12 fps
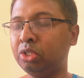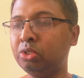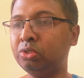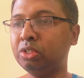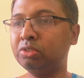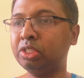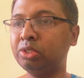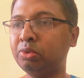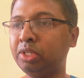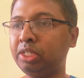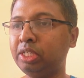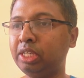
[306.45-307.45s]

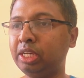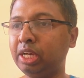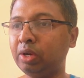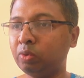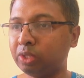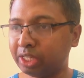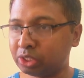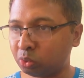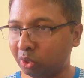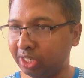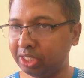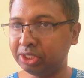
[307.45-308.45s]
2020 there is
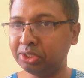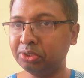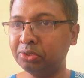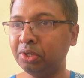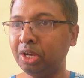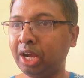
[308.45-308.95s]
1 issue.